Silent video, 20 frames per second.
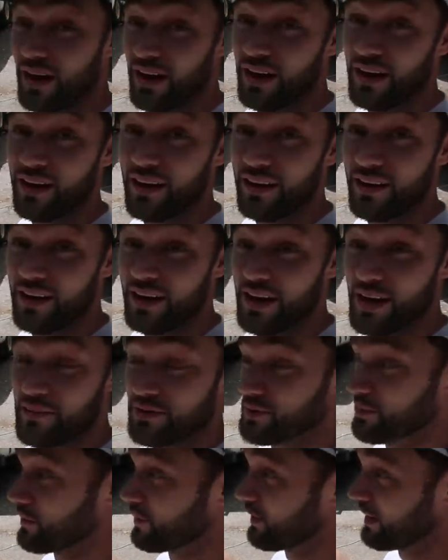yet, so
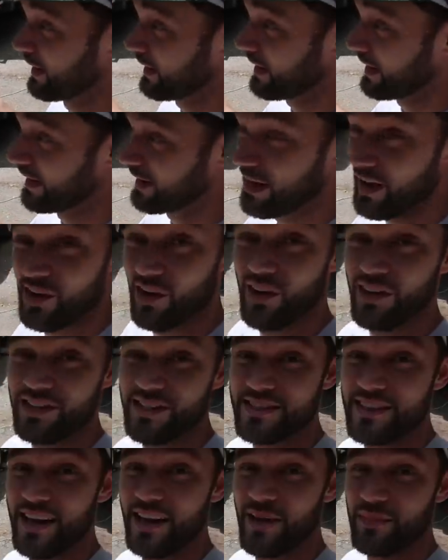we wanna kinda get it all
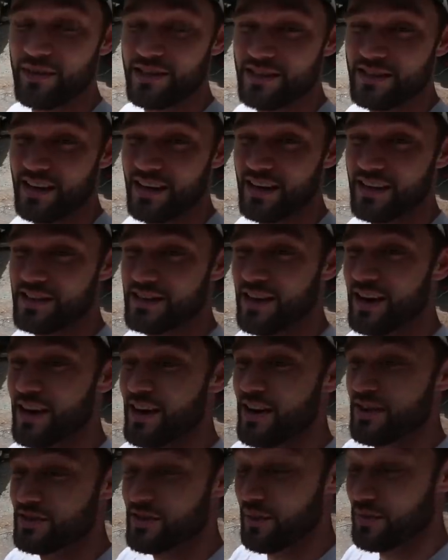set up and staged
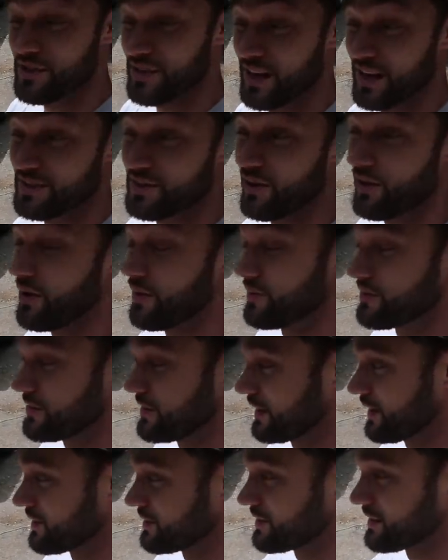so that when she gets home,
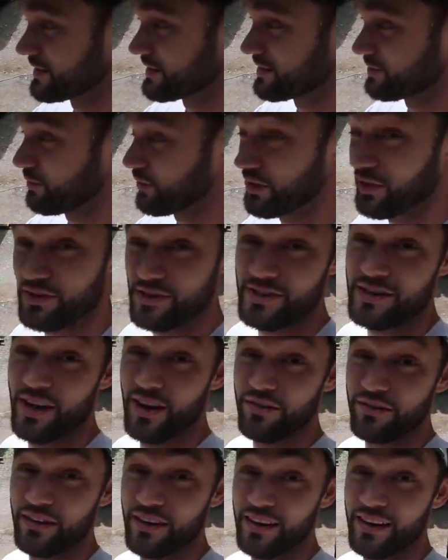she can just put her
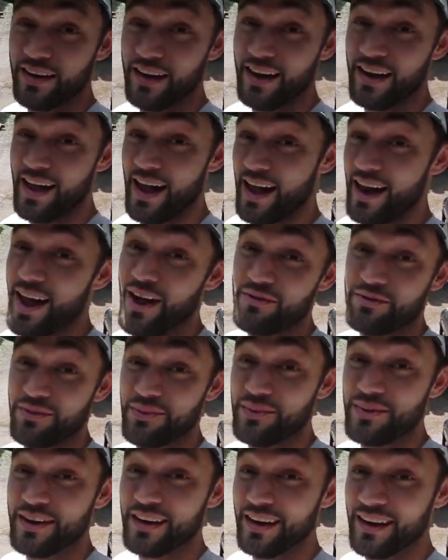stuff in and head out for
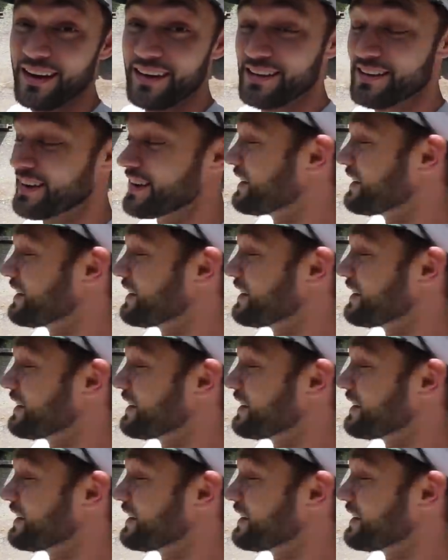the weekend.